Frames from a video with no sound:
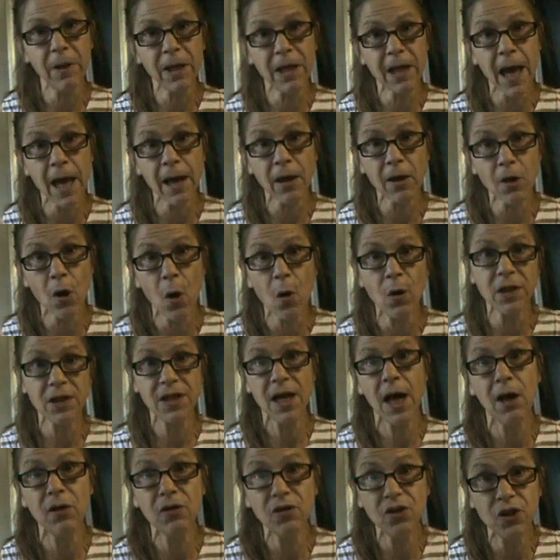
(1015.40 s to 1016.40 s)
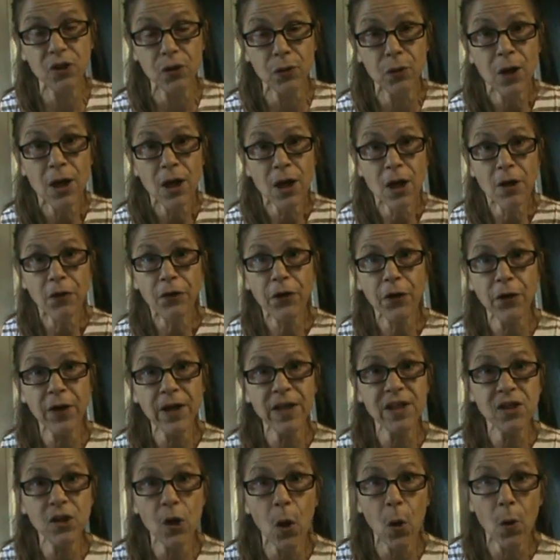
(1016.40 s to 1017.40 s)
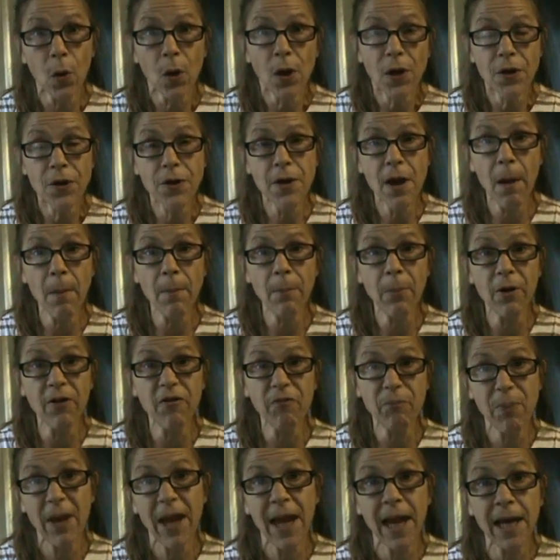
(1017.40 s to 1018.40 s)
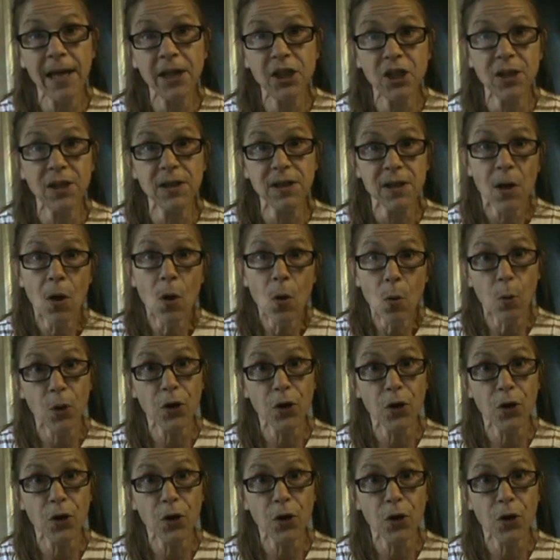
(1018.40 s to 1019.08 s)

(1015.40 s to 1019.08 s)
from the get-go it tells you there is no number of pages